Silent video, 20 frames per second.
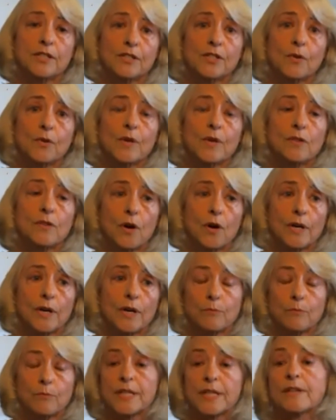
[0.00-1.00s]
So he thought he
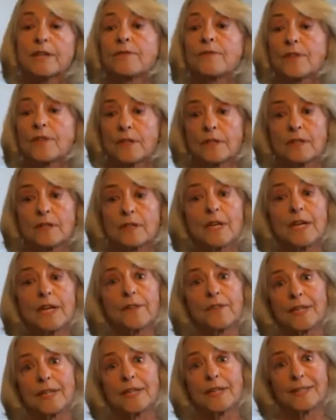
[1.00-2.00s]
would give the
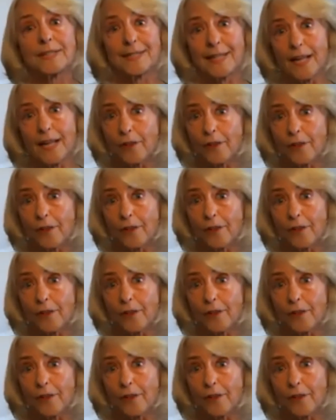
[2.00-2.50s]
things that healthy